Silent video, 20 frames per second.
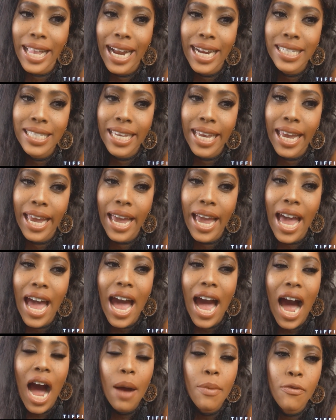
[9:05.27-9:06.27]
idea.
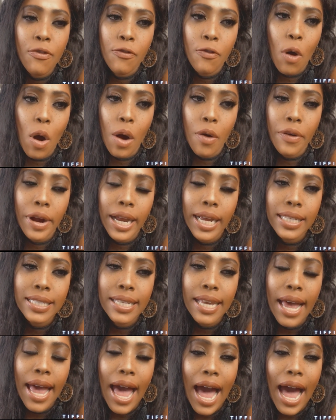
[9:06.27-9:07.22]
I'm for it.